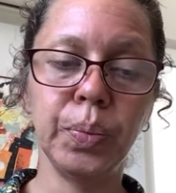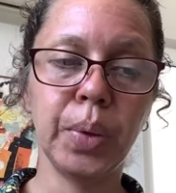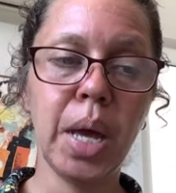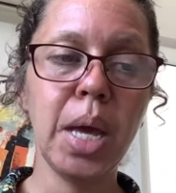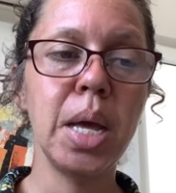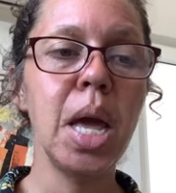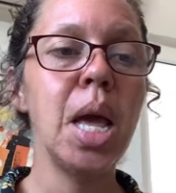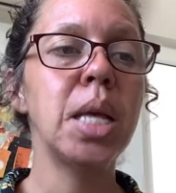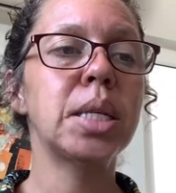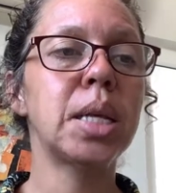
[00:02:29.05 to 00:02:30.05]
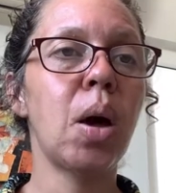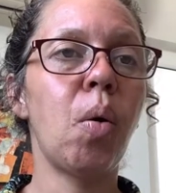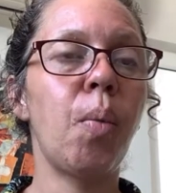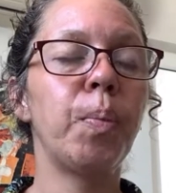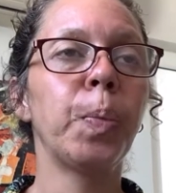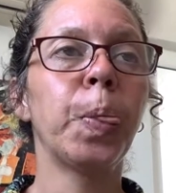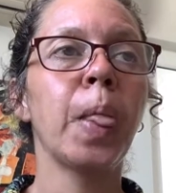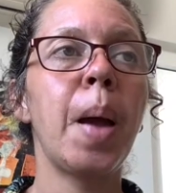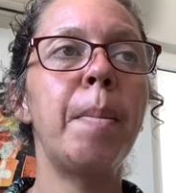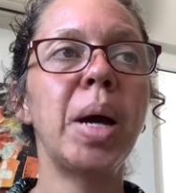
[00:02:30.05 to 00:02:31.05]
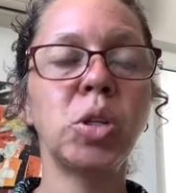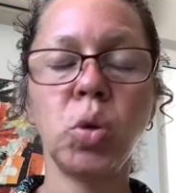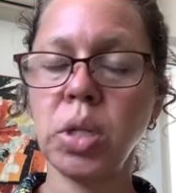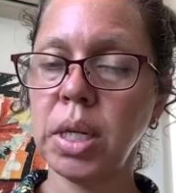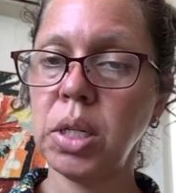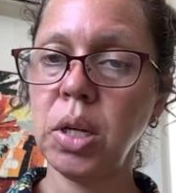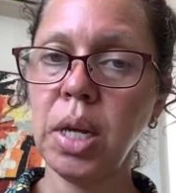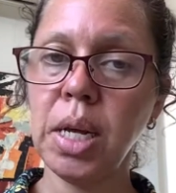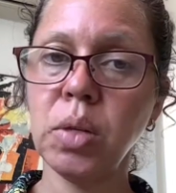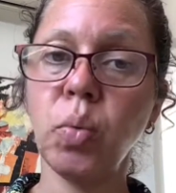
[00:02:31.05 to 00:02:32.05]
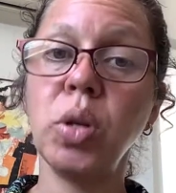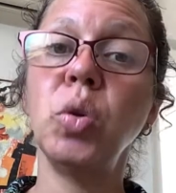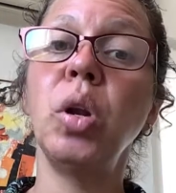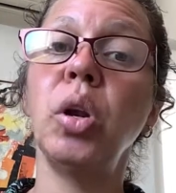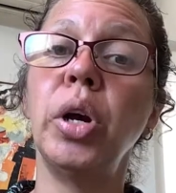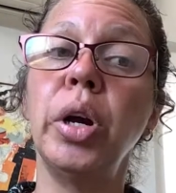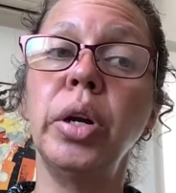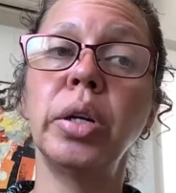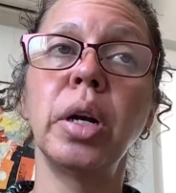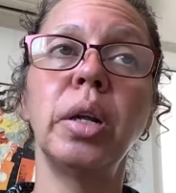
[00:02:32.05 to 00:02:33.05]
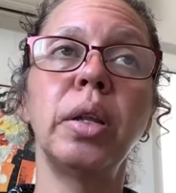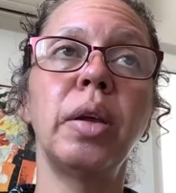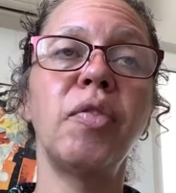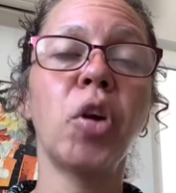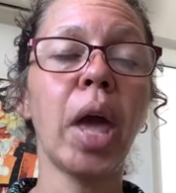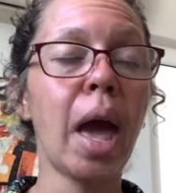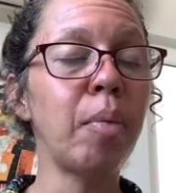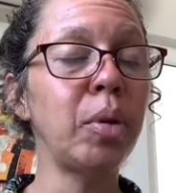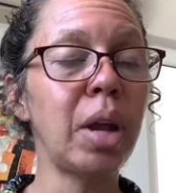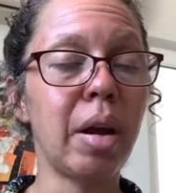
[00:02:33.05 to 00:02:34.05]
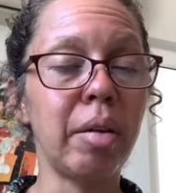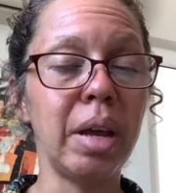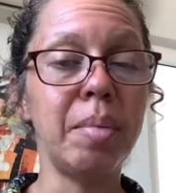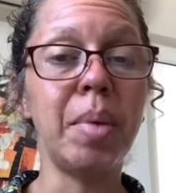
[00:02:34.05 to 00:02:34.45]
okay? So my suggestion is when you learn the vocabulary,